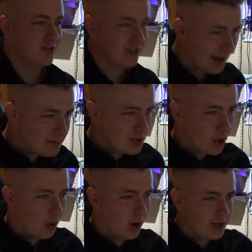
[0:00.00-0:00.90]
James
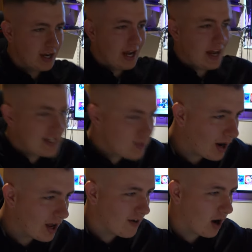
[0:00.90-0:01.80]
Norwood, he's
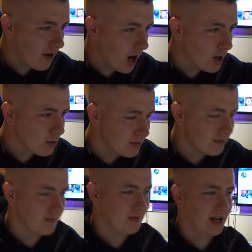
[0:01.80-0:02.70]
one of our own.
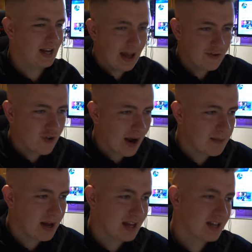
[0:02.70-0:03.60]
He left
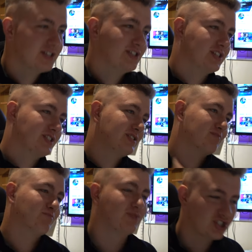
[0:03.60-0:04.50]
Tranmere because you're
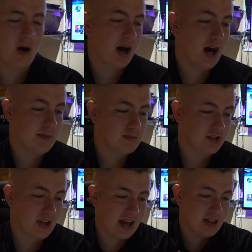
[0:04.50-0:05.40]

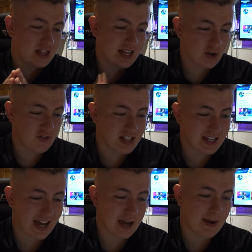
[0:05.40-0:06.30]
so yeah, this obviously
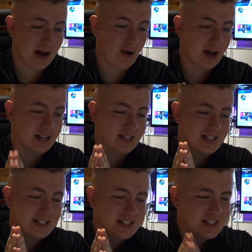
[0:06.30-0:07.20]
came out, and
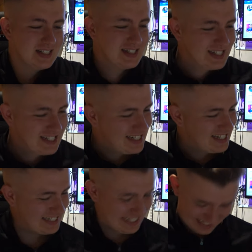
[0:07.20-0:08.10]

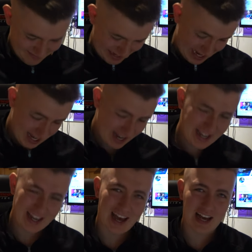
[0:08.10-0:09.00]

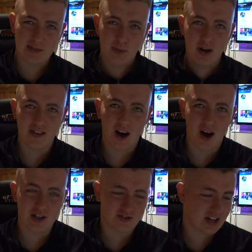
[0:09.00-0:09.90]
yeah, it's pulling the
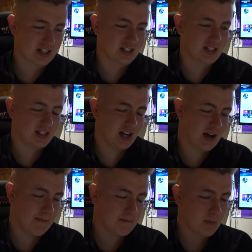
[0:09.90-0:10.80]
heartstrings, because
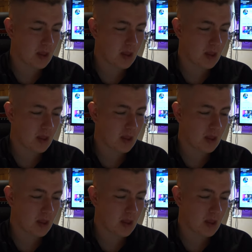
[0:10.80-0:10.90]
I